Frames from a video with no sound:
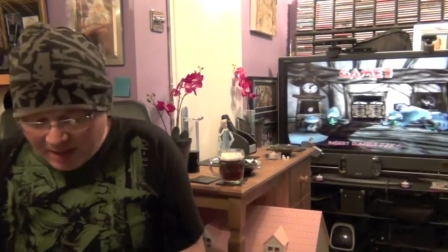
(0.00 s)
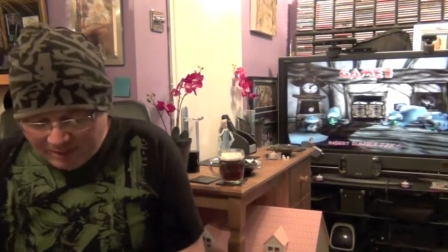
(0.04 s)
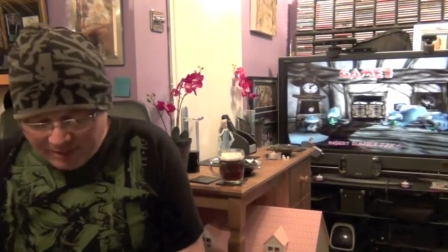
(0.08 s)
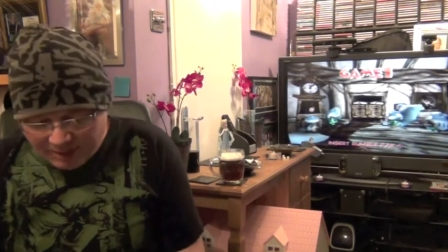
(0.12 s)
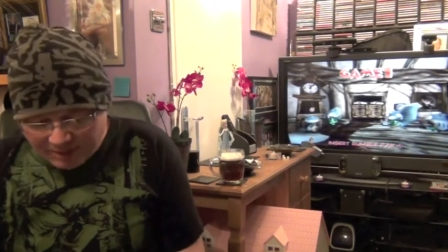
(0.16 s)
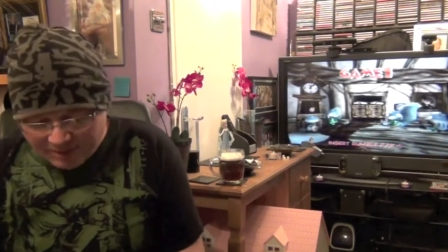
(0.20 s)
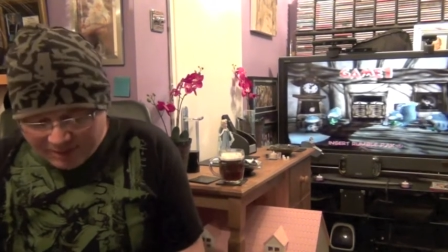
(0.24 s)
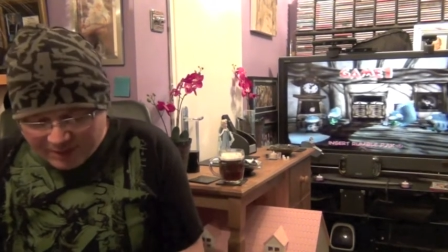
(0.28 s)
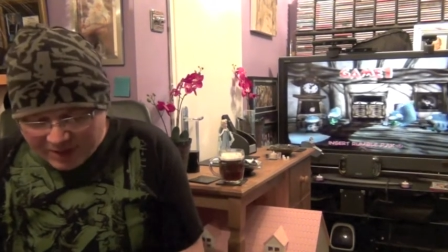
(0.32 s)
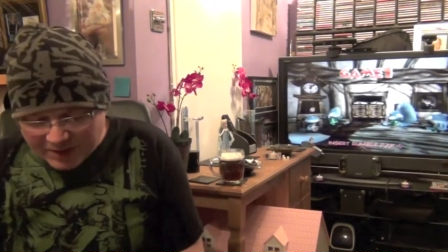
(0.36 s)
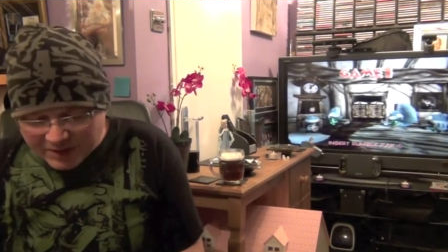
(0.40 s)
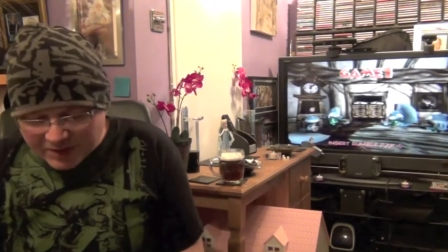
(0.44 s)

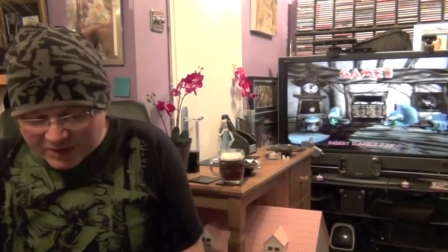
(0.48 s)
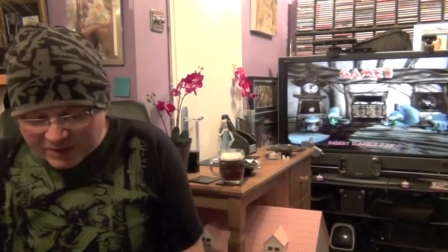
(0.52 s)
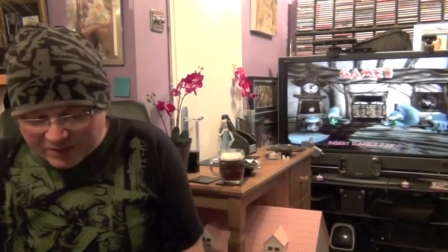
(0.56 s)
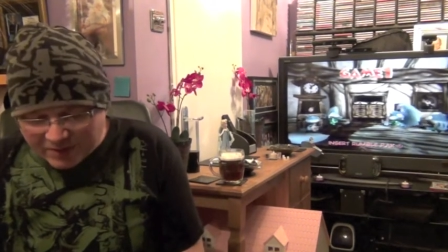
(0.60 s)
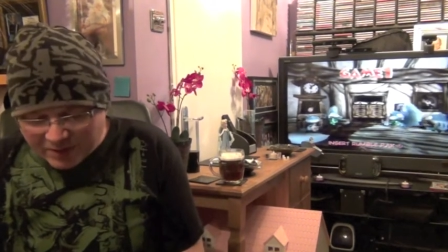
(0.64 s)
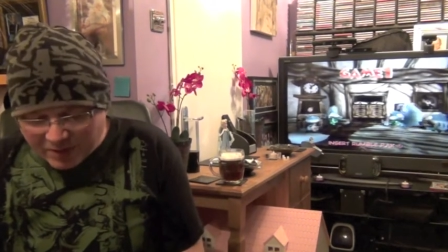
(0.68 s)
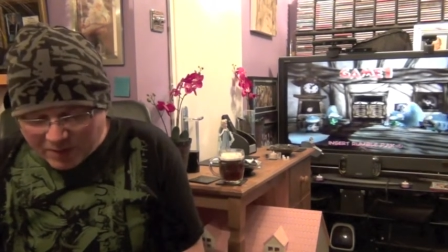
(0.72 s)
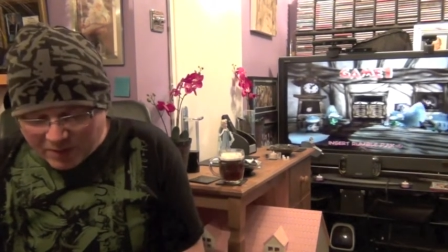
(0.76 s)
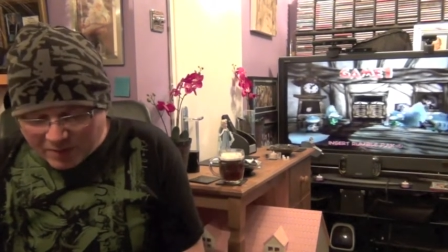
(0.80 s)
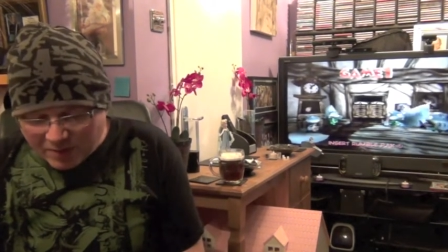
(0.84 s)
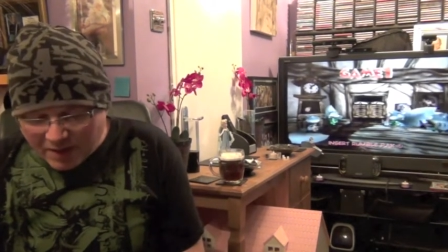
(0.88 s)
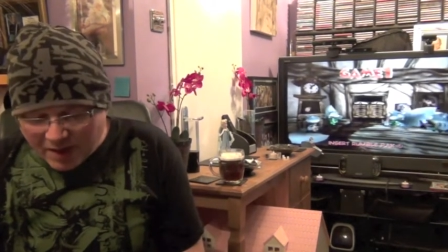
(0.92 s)
But first of
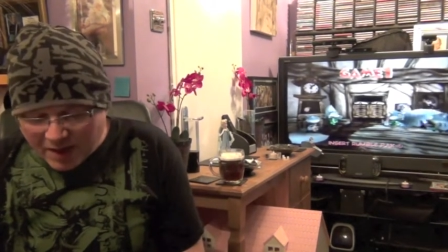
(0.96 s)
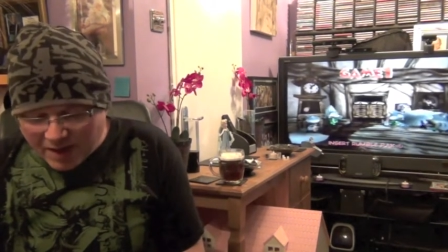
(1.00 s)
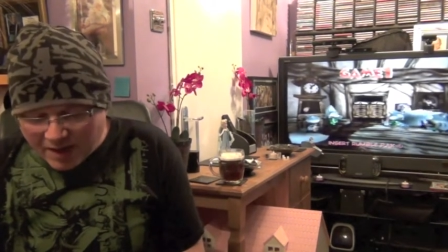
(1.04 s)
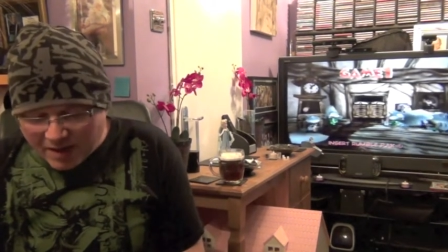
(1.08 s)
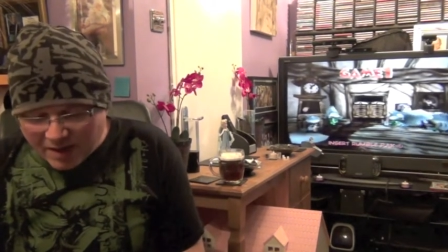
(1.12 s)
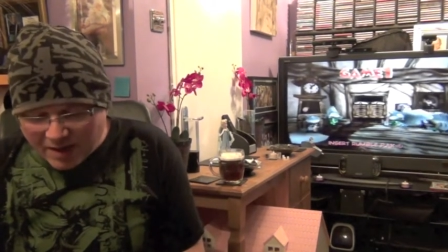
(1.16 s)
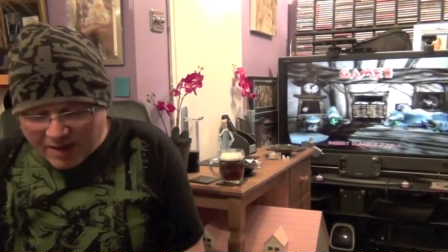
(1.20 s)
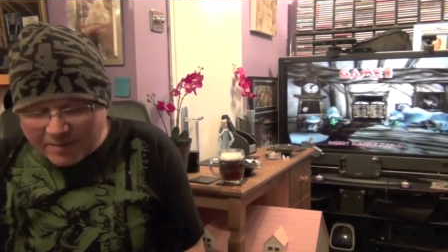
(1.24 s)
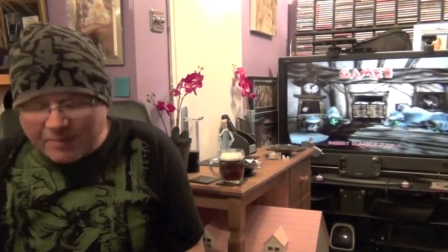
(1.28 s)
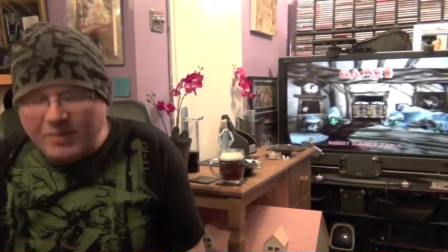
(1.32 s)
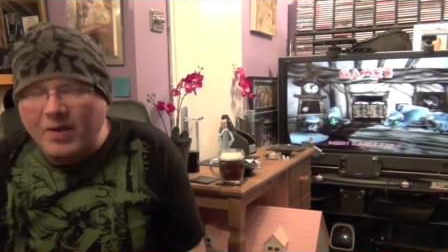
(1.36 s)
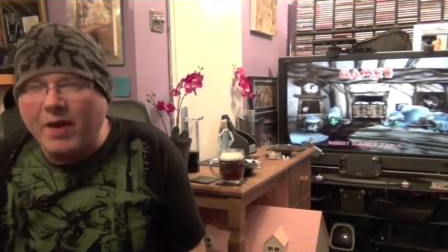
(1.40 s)
all,
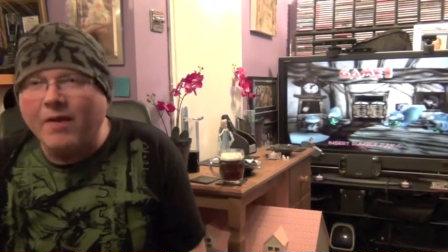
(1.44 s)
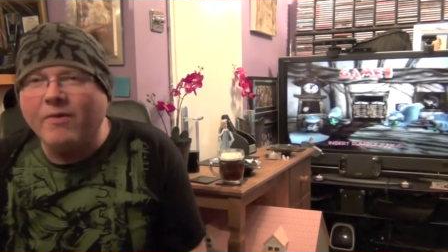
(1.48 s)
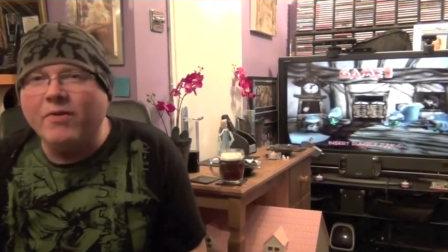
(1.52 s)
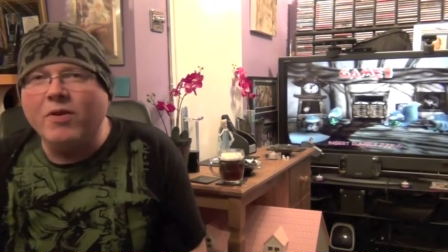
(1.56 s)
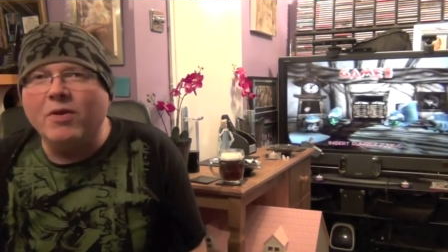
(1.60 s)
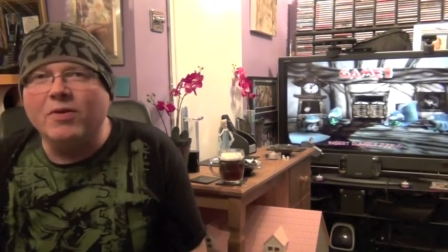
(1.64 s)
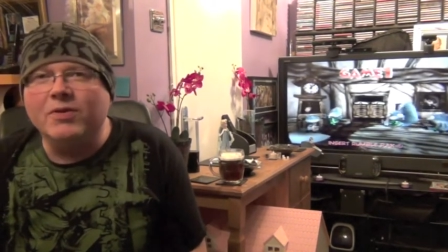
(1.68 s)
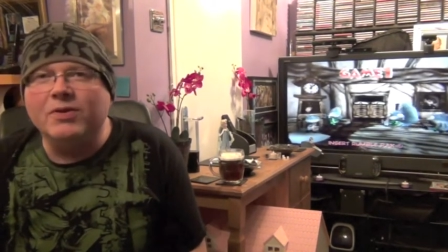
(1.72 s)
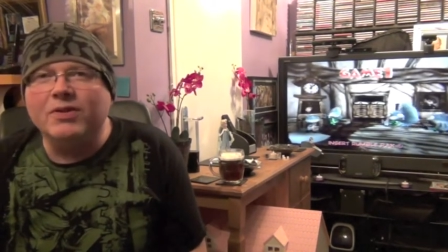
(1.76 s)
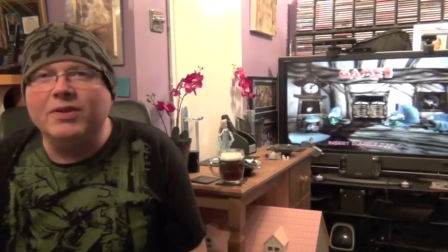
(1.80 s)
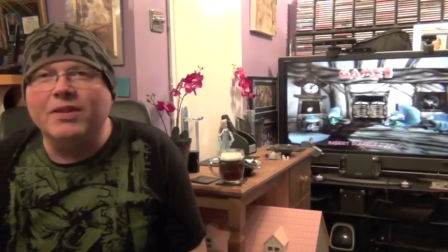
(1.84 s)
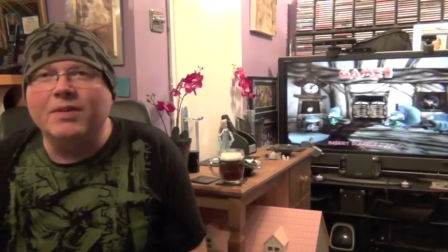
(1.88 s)
I've
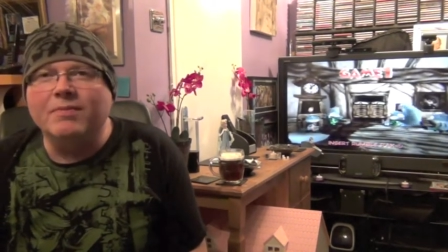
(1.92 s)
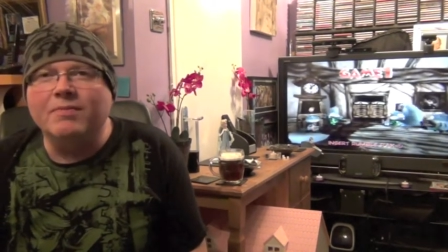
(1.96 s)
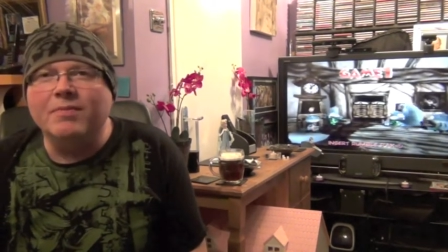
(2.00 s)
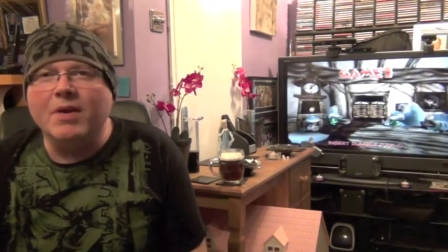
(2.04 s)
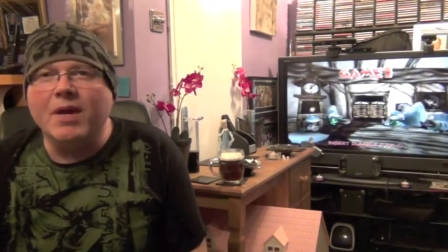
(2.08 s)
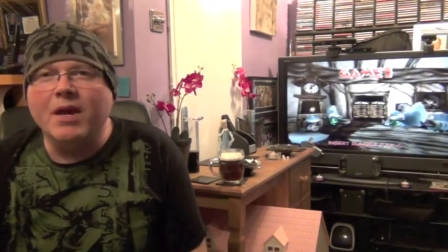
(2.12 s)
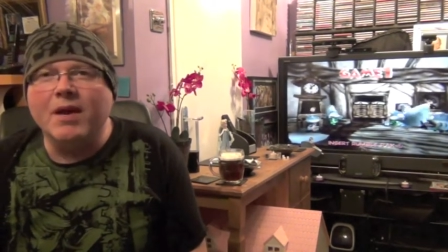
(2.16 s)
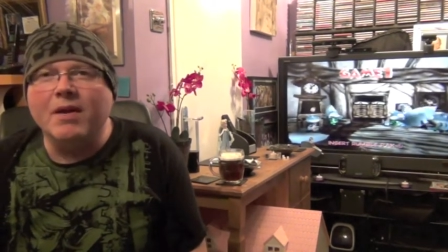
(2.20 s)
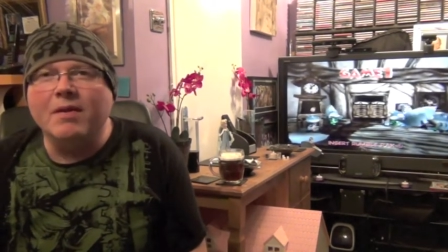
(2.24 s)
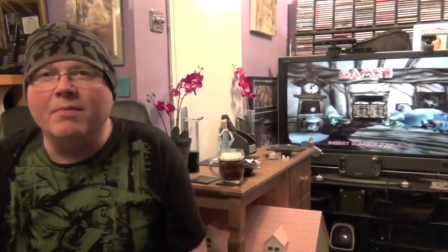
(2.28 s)
got some